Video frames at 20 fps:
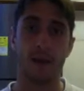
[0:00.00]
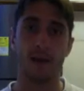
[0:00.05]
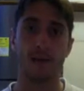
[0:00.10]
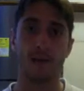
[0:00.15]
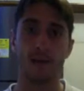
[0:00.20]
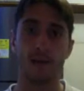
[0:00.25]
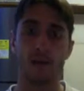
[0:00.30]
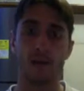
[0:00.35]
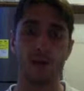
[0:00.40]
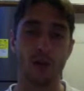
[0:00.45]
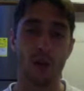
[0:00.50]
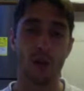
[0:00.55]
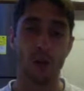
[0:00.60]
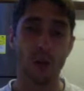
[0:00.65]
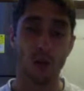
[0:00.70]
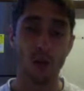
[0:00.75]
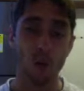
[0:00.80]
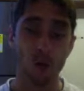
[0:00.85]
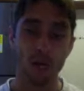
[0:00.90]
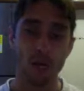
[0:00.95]
it turned out
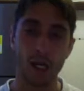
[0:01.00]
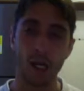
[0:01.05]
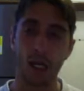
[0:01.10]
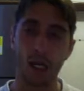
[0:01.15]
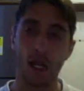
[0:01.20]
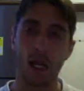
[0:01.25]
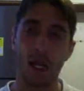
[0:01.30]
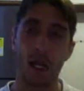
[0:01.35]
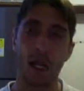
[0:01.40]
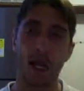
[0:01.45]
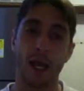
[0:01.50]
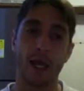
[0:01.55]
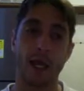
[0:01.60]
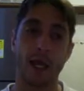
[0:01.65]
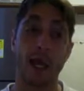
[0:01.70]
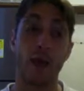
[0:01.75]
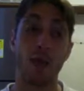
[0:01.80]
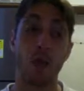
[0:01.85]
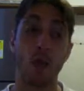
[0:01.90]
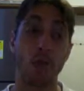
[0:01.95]
great. And
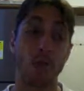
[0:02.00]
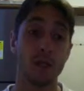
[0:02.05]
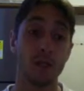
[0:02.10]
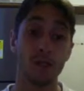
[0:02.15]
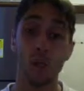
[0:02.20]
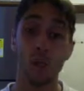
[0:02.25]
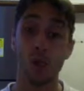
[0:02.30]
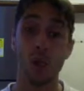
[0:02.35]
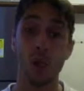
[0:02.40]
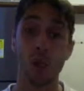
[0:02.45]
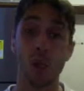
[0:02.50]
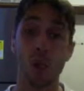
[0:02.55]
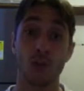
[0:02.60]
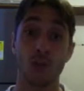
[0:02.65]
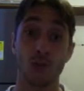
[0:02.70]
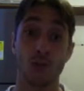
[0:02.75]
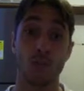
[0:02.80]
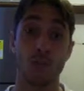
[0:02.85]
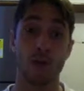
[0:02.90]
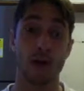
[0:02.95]
now we work with
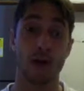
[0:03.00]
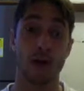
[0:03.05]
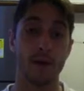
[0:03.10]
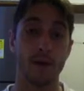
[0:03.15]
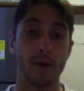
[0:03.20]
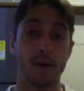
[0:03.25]
Shopify.